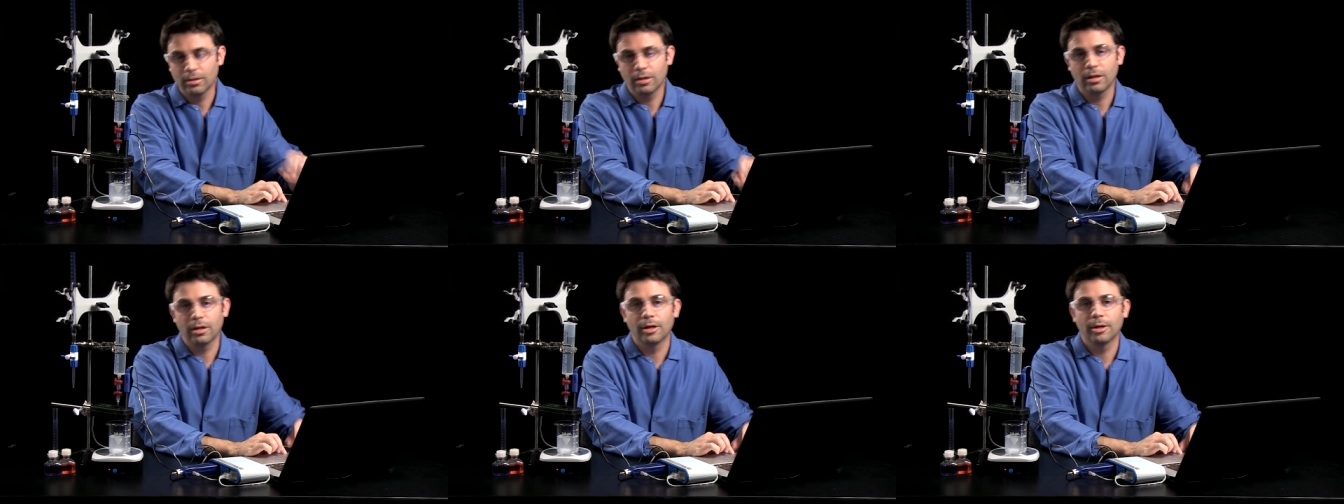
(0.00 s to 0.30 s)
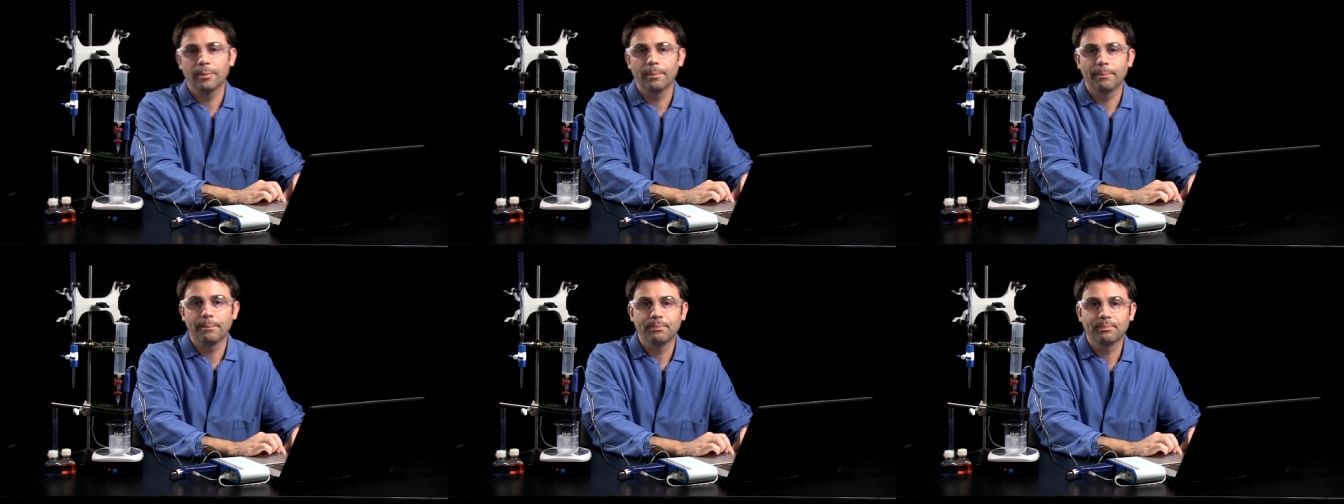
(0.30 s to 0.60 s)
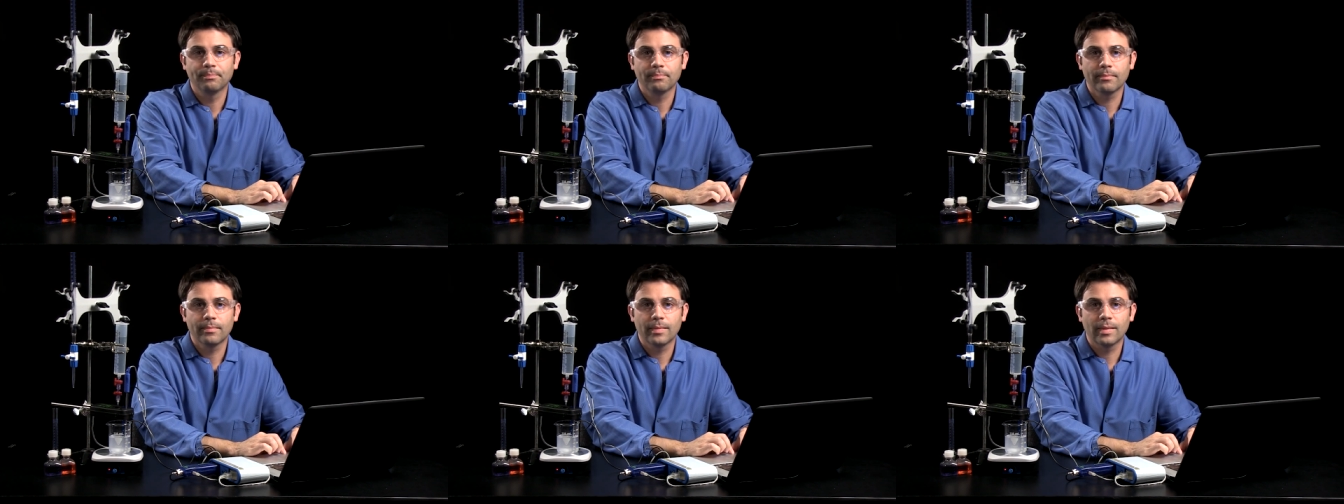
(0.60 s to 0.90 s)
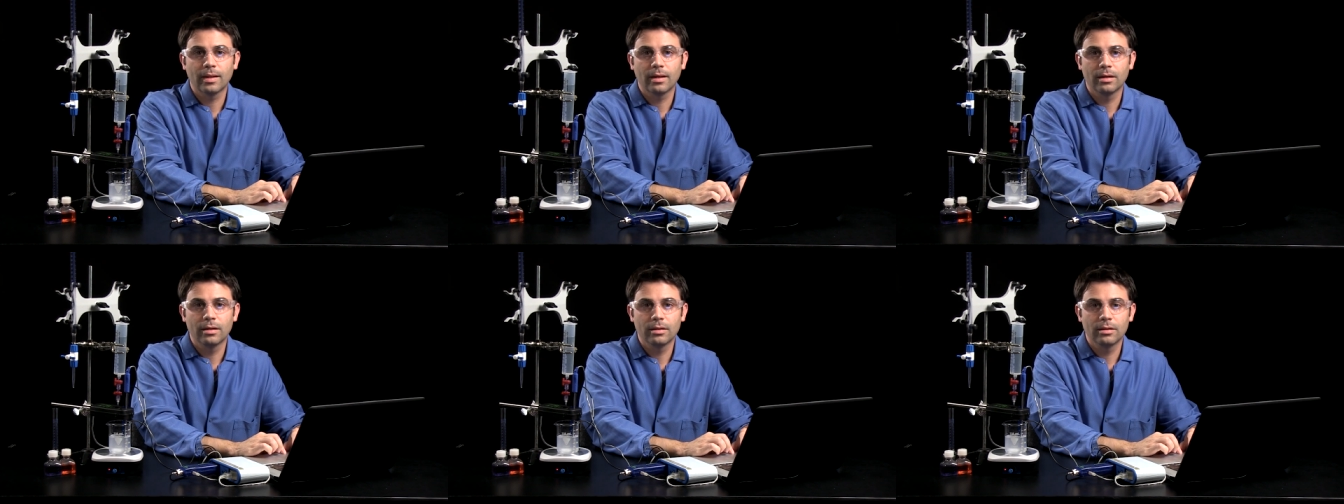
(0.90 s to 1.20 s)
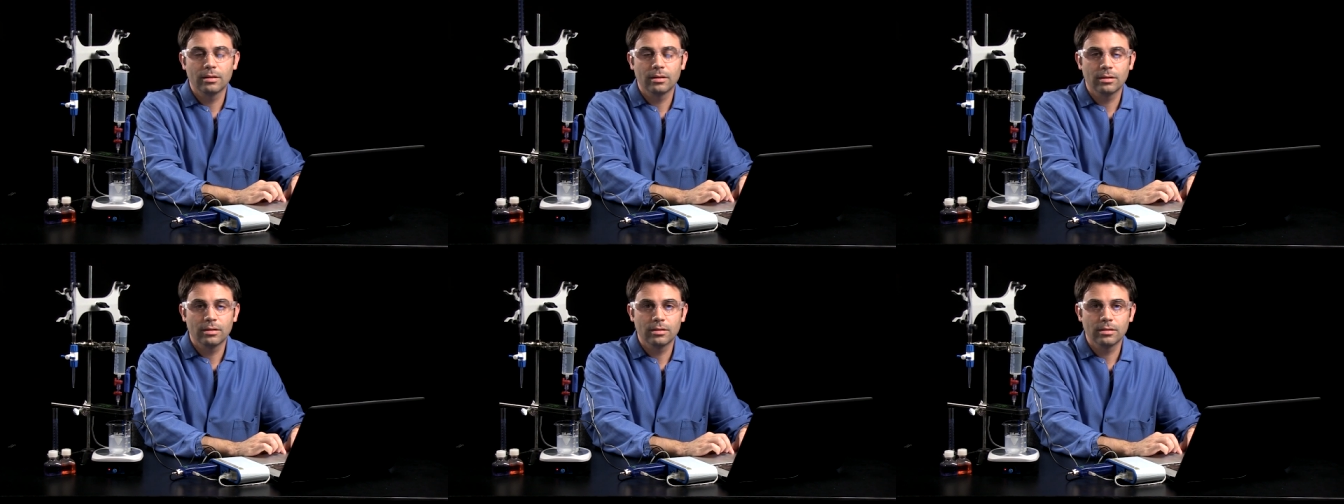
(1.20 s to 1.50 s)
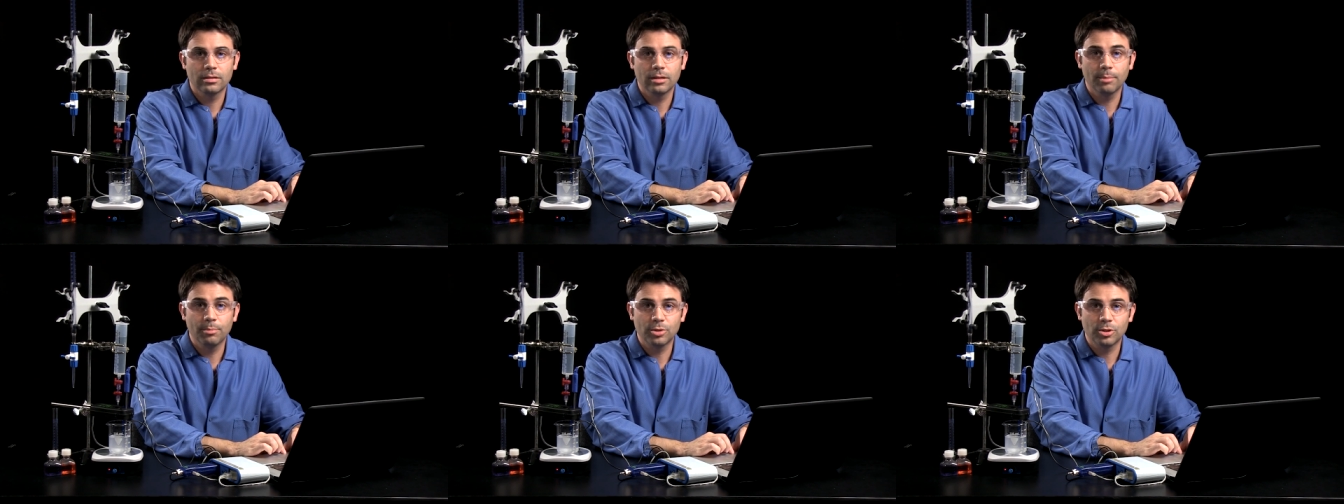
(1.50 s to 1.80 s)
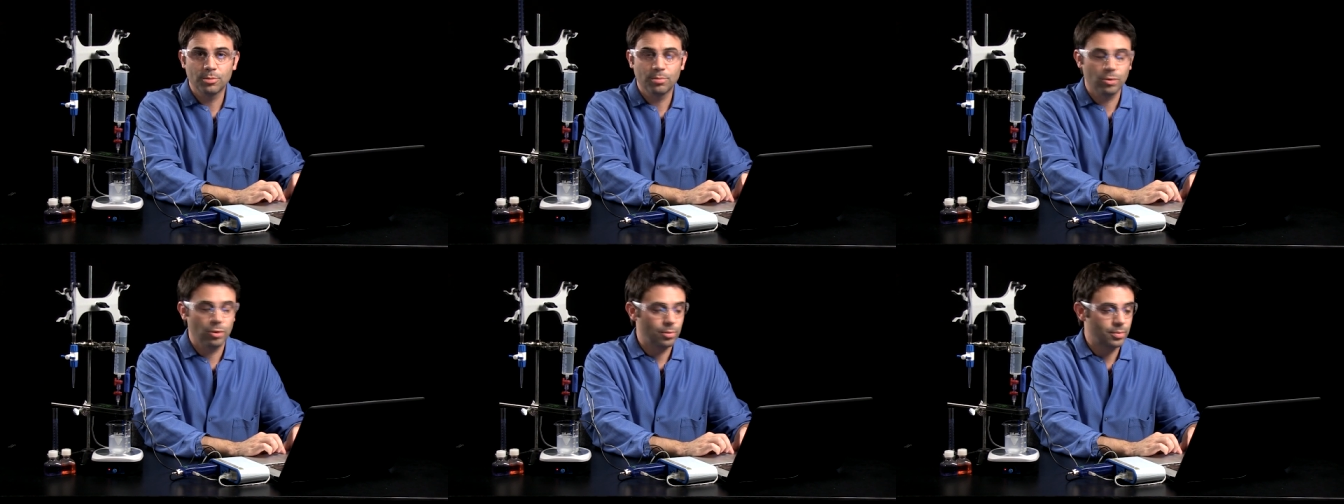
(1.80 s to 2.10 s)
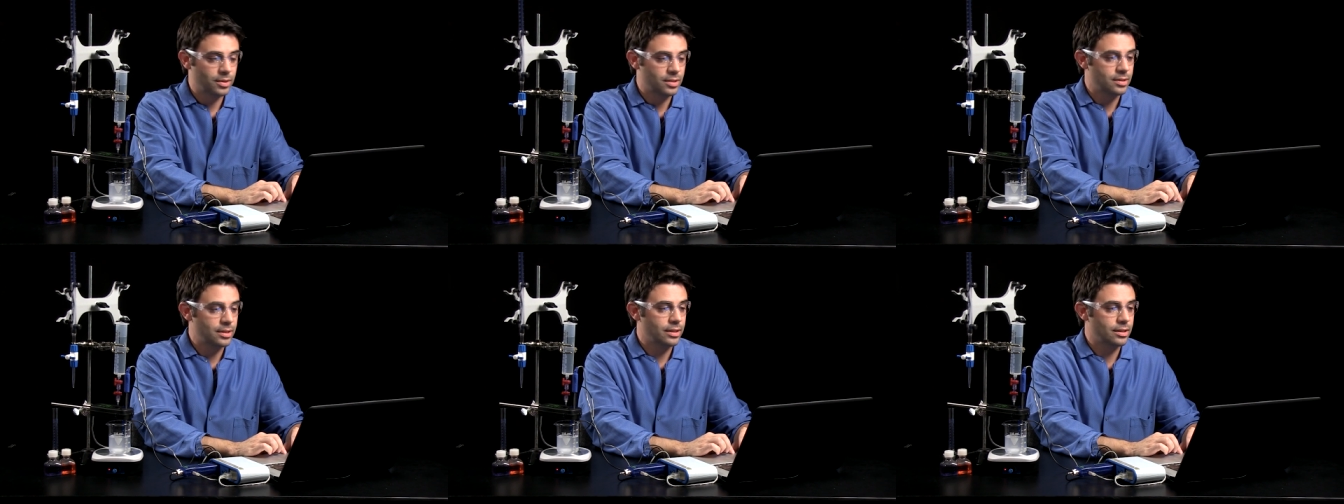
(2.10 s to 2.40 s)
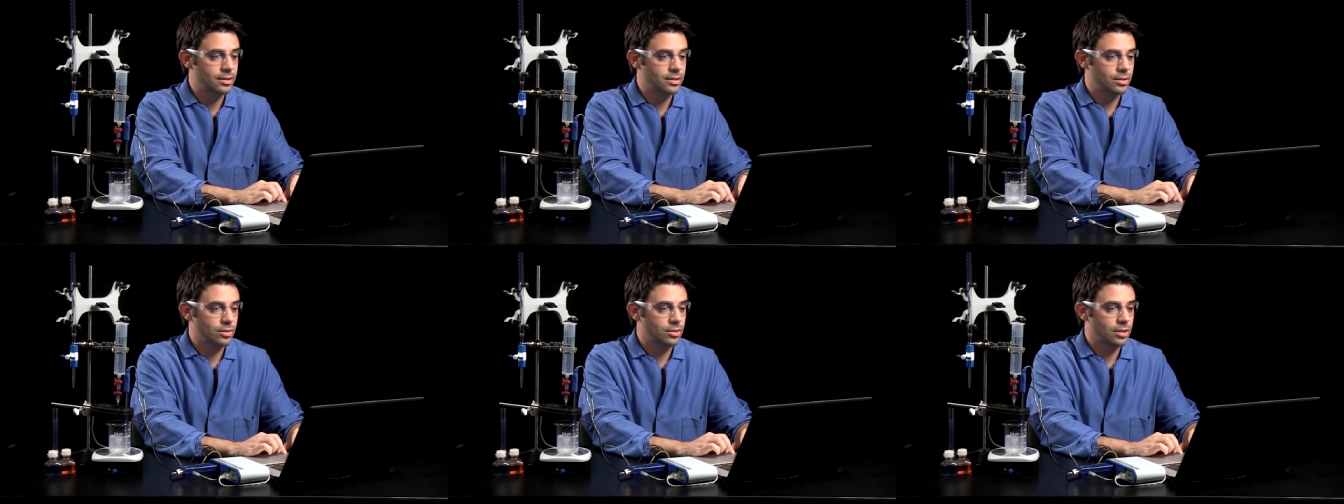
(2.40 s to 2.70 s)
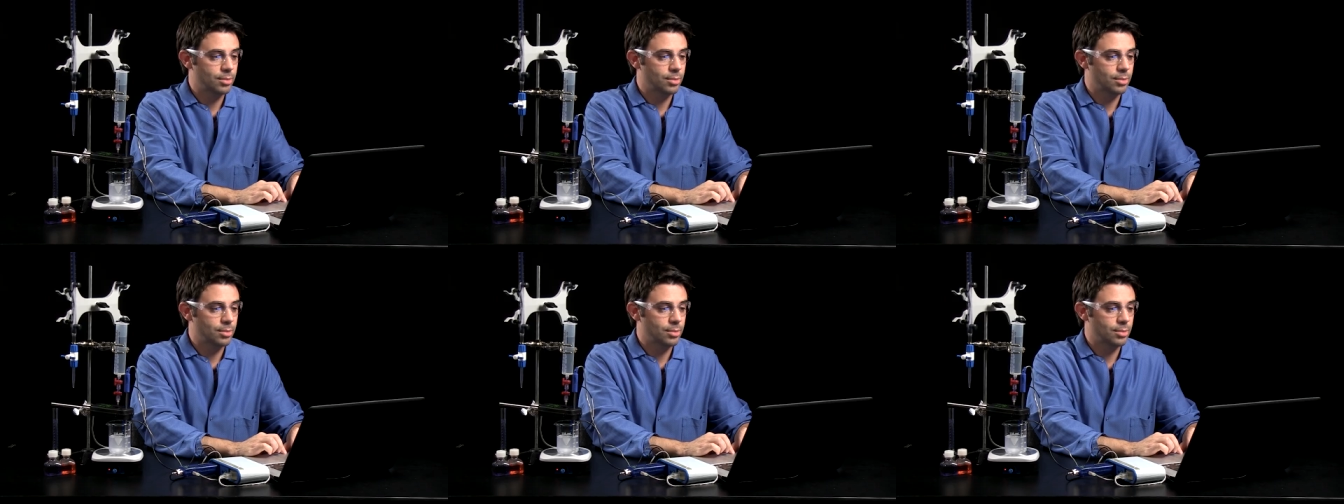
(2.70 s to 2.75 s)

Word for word: um, temperature probe, the stainless steel